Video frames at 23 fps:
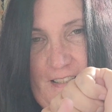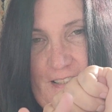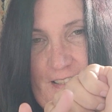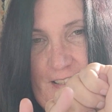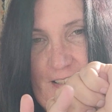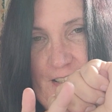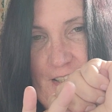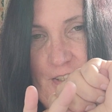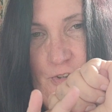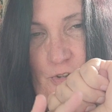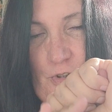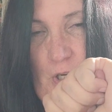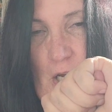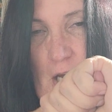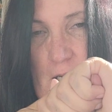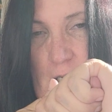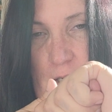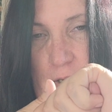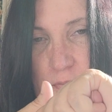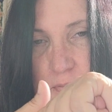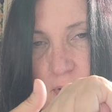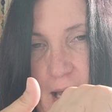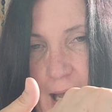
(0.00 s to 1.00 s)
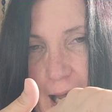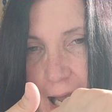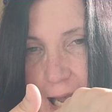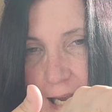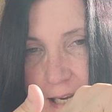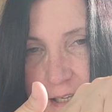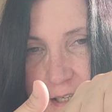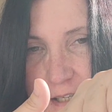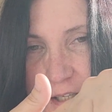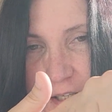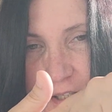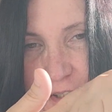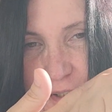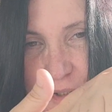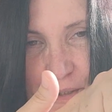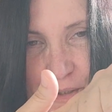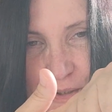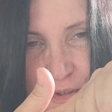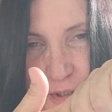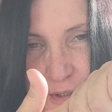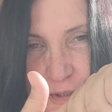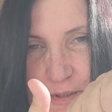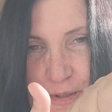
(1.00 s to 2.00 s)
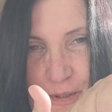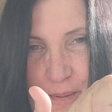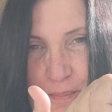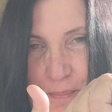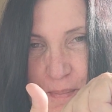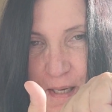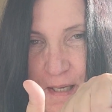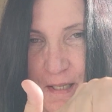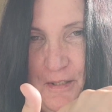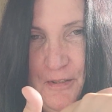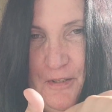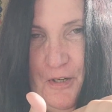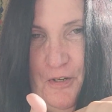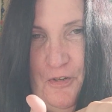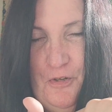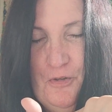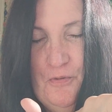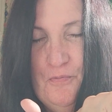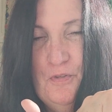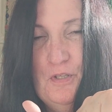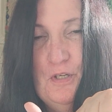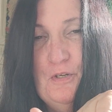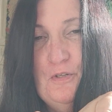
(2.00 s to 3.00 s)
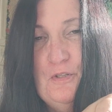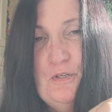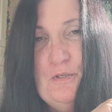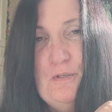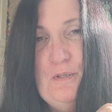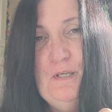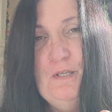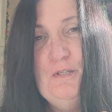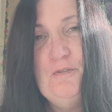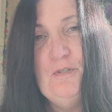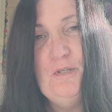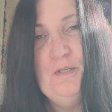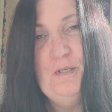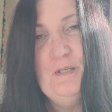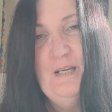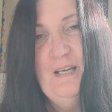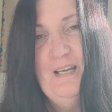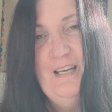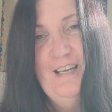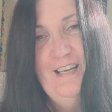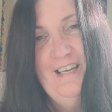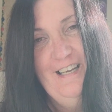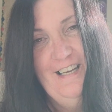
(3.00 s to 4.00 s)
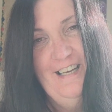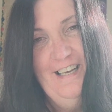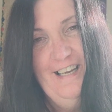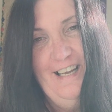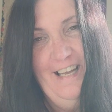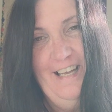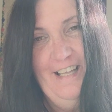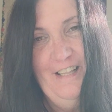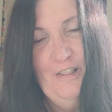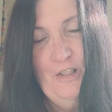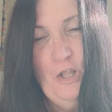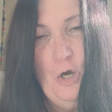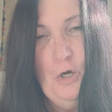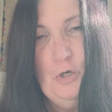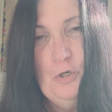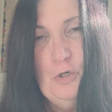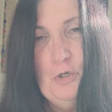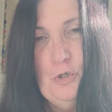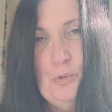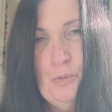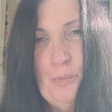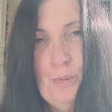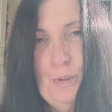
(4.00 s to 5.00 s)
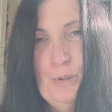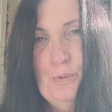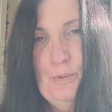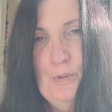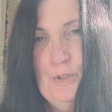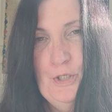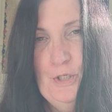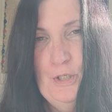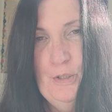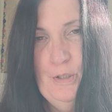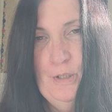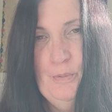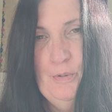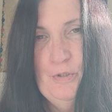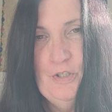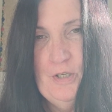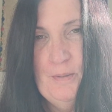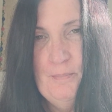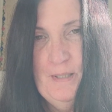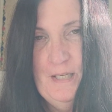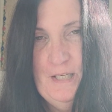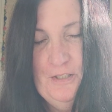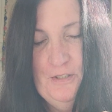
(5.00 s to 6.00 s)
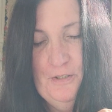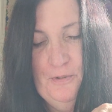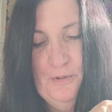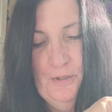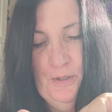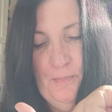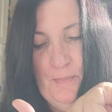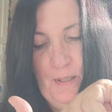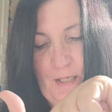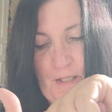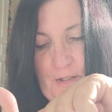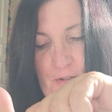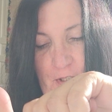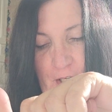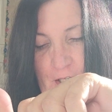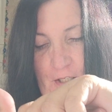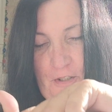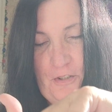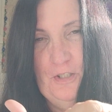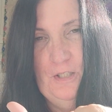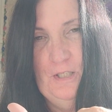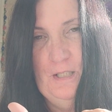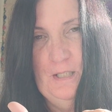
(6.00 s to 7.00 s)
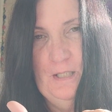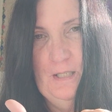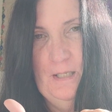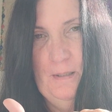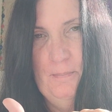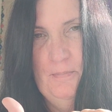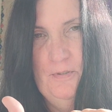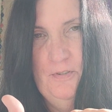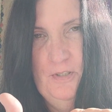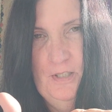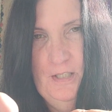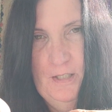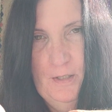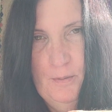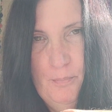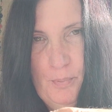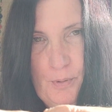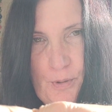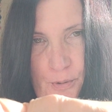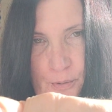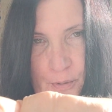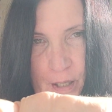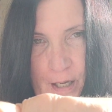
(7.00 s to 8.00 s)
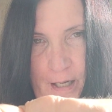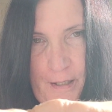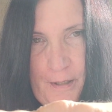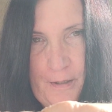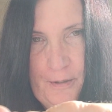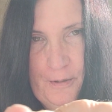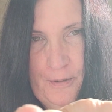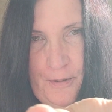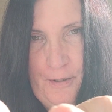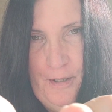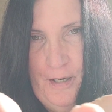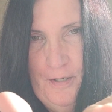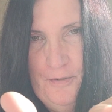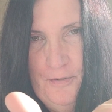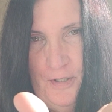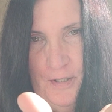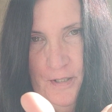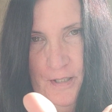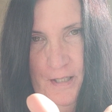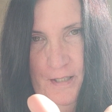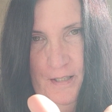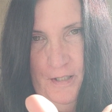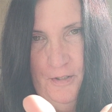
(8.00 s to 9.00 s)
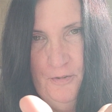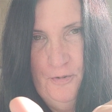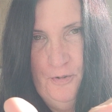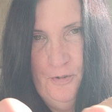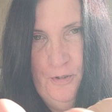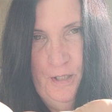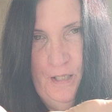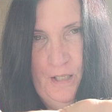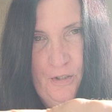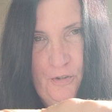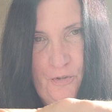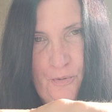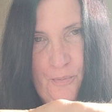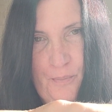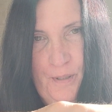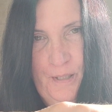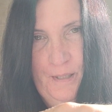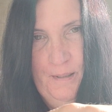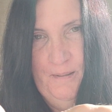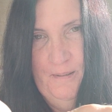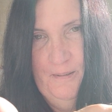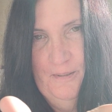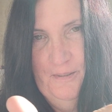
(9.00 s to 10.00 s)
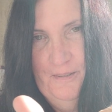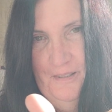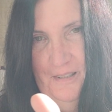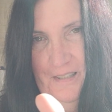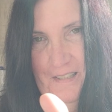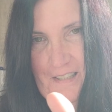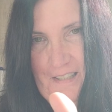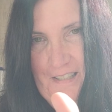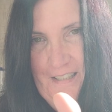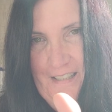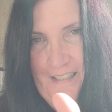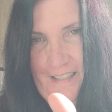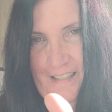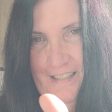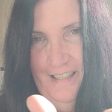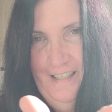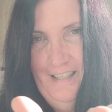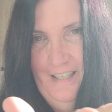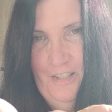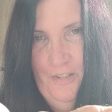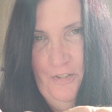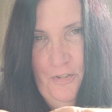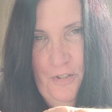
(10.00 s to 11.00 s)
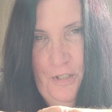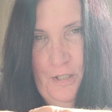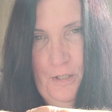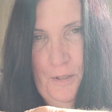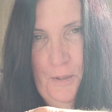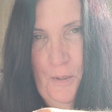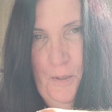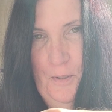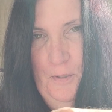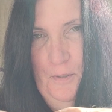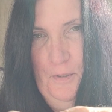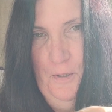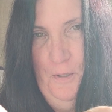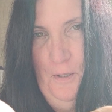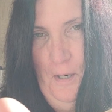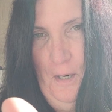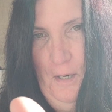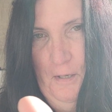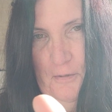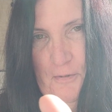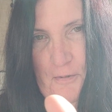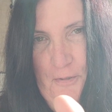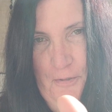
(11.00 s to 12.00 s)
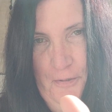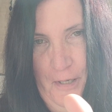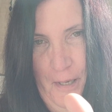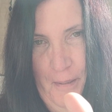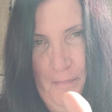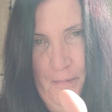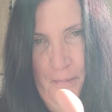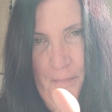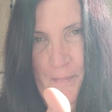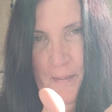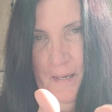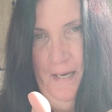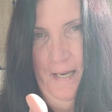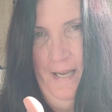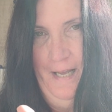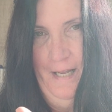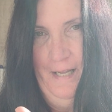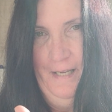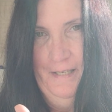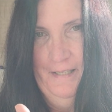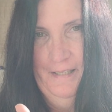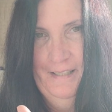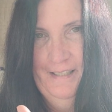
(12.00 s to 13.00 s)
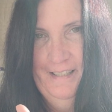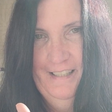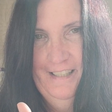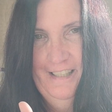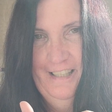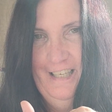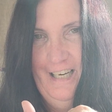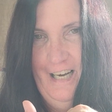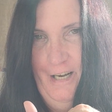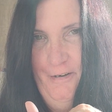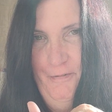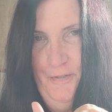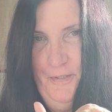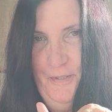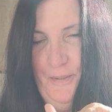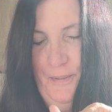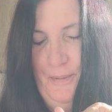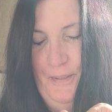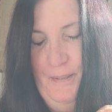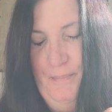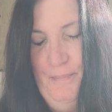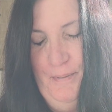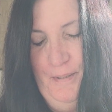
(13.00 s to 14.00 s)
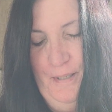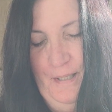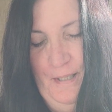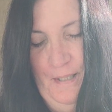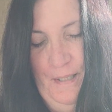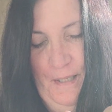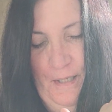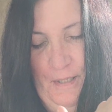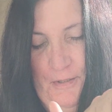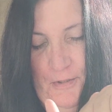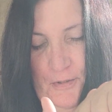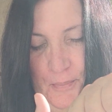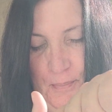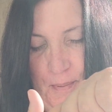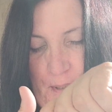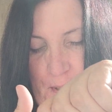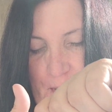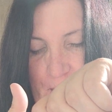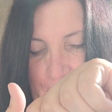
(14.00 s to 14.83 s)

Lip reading: this kind of hack to the main central flow, there is a longer route to it, which I might do in a meditation. And I'm seeing a blue line going across. I think that's Archangel Michael. I can see it going across the top of my head. I'll have to replay this, but